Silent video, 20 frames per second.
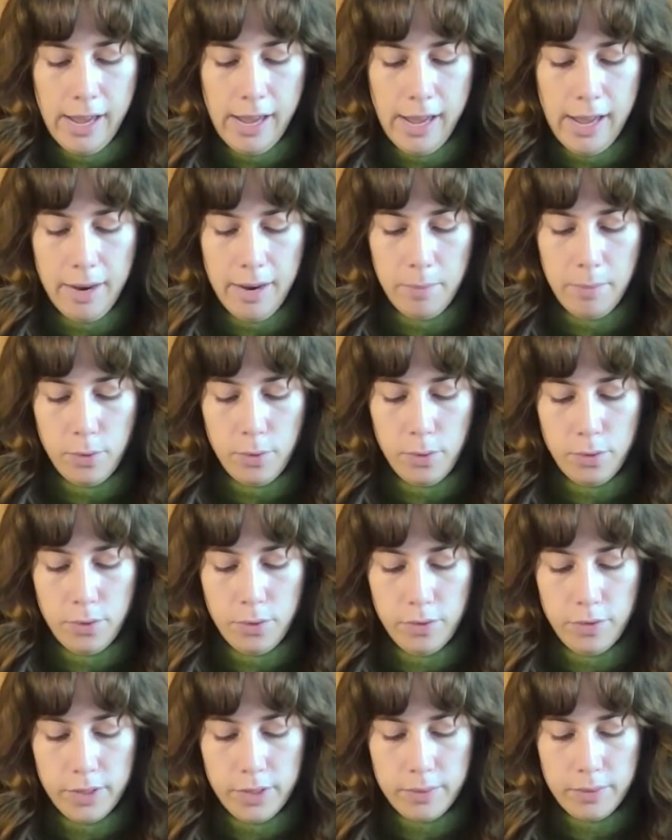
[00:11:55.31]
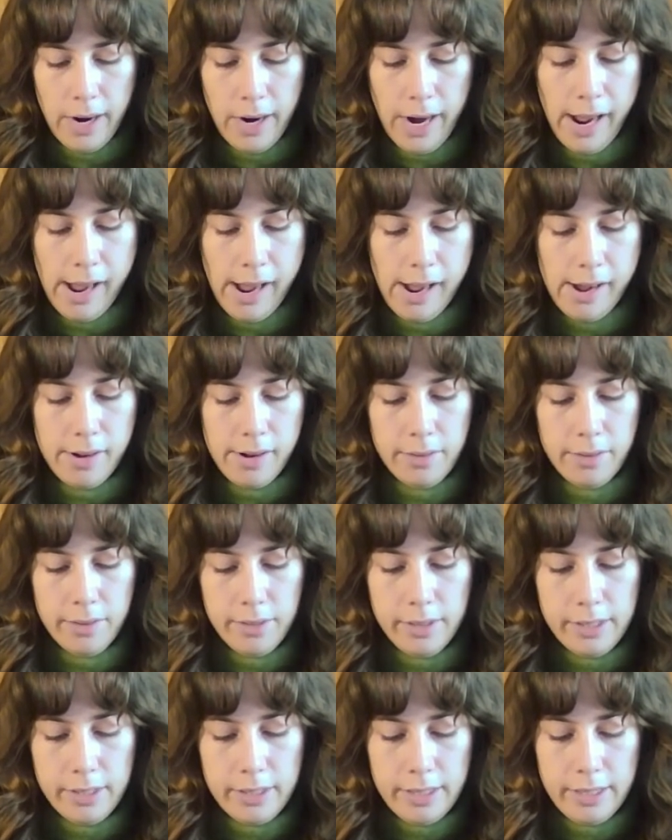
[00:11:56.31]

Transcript: and move it around.